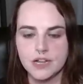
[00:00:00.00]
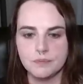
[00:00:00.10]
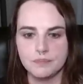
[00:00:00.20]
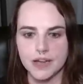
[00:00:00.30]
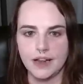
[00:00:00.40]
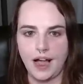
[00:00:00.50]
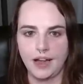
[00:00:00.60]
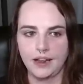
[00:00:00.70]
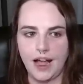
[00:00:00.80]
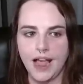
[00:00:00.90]
But
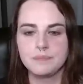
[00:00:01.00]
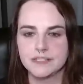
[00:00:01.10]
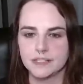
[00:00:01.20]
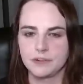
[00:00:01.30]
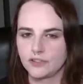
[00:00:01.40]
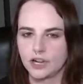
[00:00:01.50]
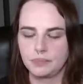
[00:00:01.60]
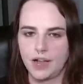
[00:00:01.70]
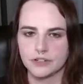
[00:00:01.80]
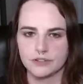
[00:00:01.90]
I I had been sleeping for a
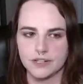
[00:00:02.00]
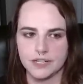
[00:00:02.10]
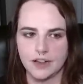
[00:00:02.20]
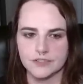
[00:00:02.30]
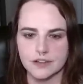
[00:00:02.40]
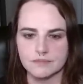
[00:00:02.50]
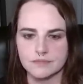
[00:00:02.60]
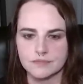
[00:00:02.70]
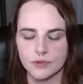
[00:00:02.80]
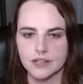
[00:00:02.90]
couple hours, so I did have some
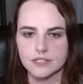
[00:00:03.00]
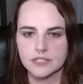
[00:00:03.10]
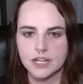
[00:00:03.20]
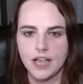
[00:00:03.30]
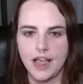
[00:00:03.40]
rest.